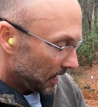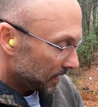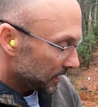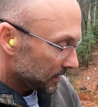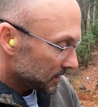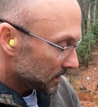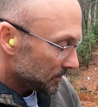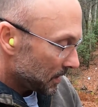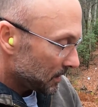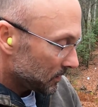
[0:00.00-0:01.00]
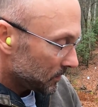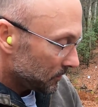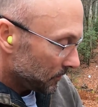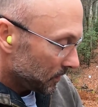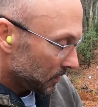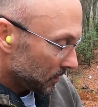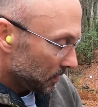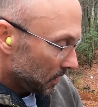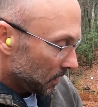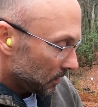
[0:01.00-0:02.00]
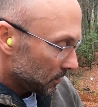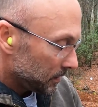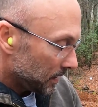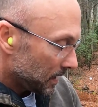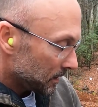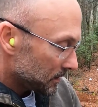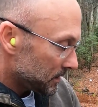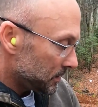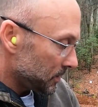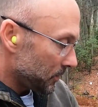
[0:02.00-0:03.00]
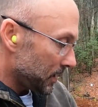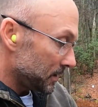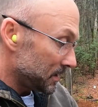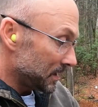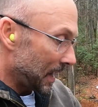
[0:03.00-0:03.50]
I think it's just a matter of learning how to situate